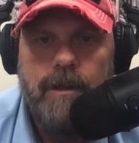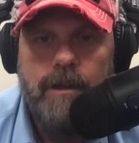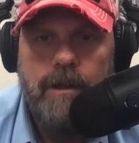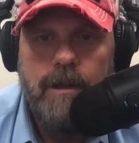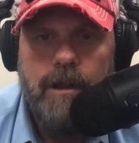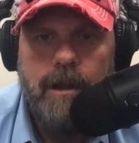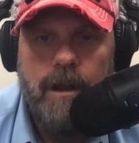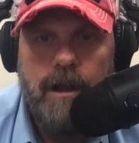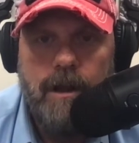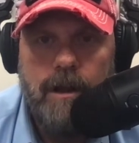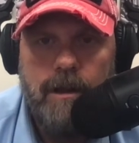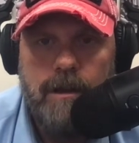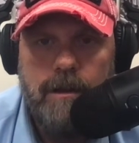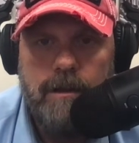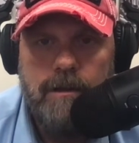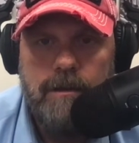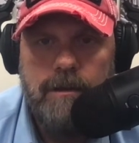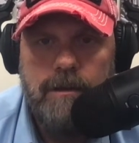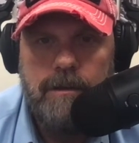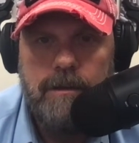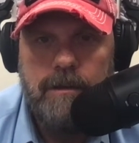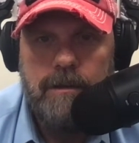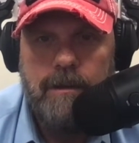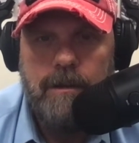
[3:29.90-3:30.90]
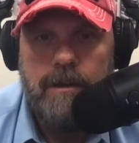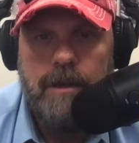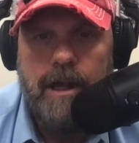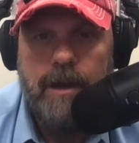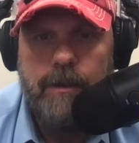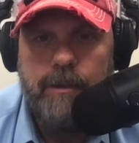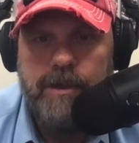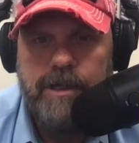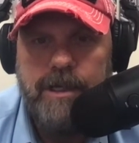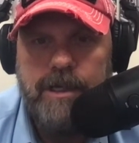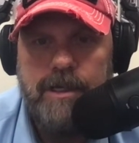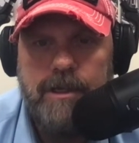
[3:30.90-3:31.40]
uh, that
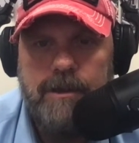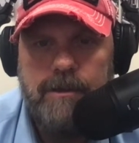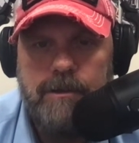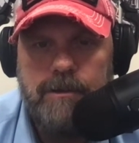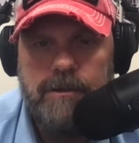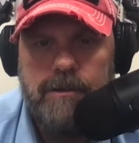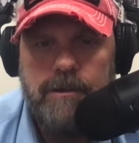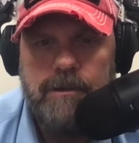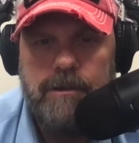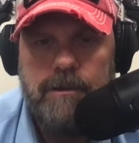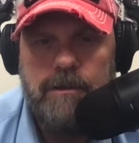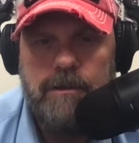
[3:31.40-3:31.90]
were killed